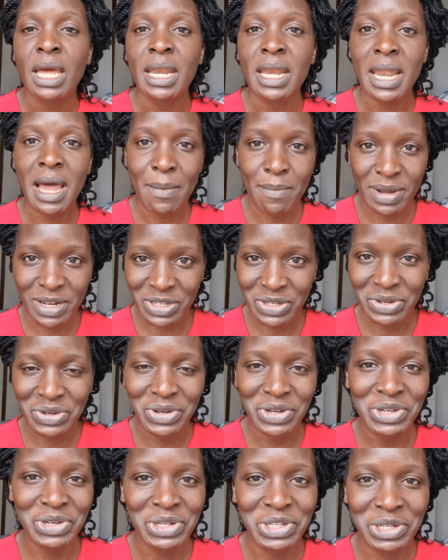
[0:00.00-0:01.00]
Number two,
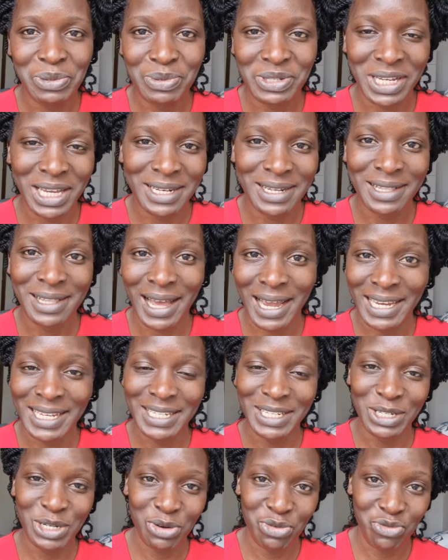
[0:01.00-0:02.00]
YouTube channel
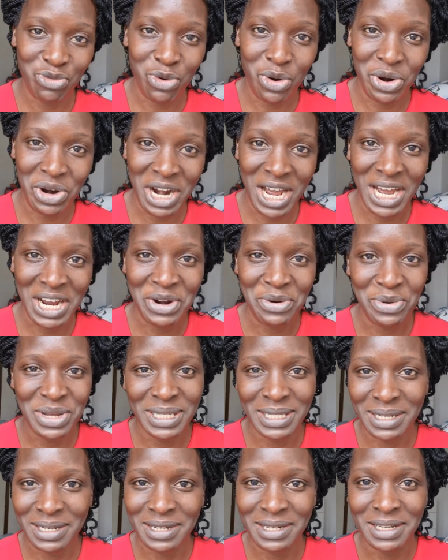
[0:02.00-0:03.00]
idea for a
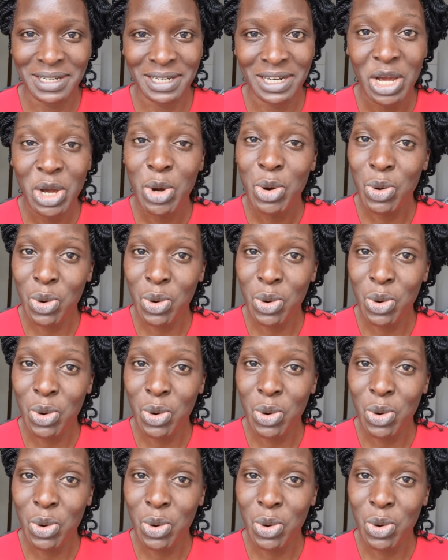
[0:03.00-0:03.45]
Christian